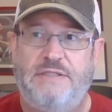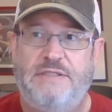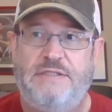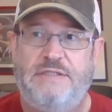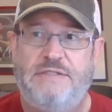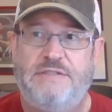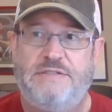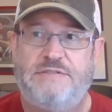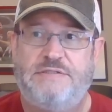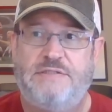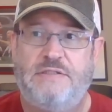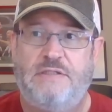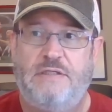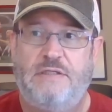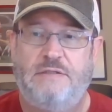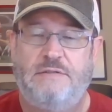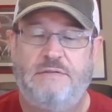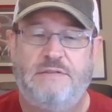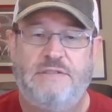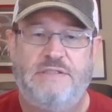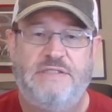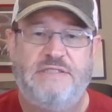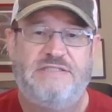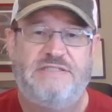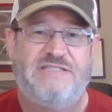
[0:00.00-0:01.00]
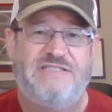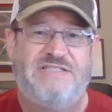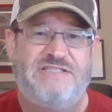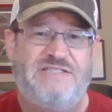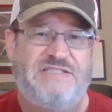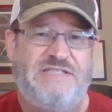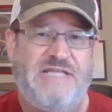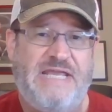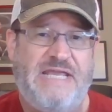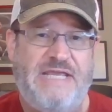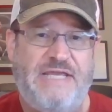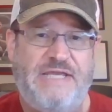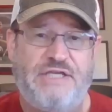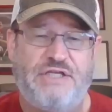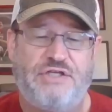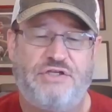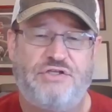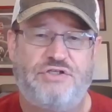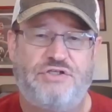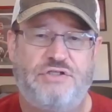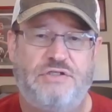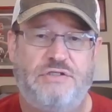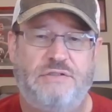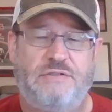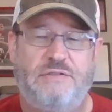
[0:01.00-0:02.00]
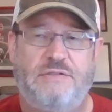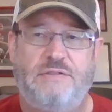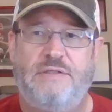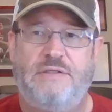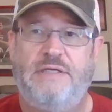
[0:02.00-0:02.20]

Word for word: is a uh, is a stage,